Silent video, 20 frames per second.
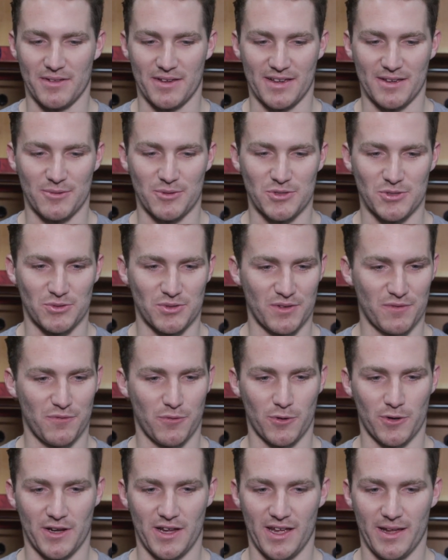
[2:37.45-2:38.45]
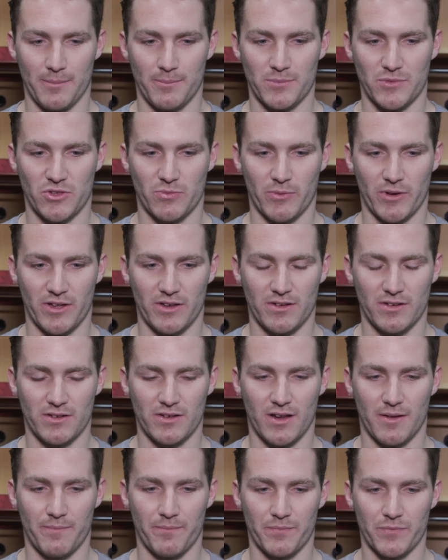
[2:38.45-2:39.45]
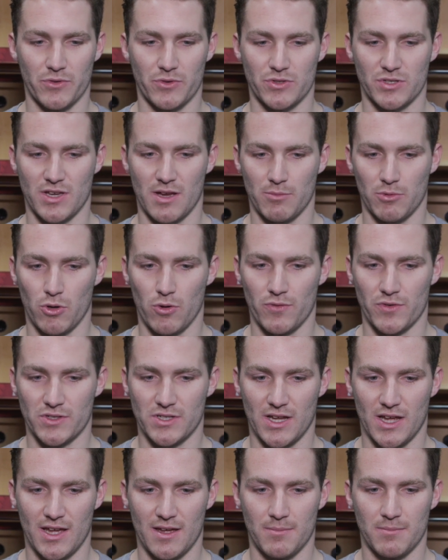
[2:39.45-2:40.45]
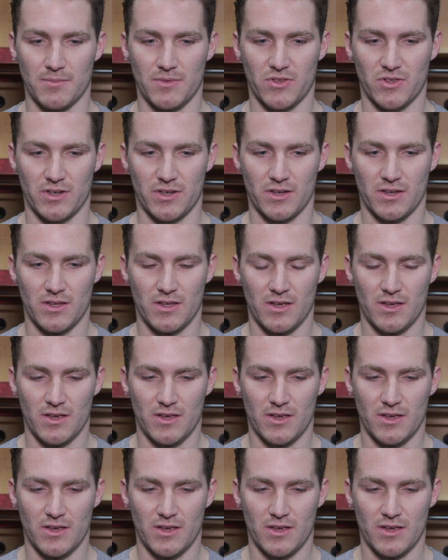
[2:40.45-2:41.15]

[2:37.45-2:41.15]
Like, it was only 4 games, but there was a couple overtimes and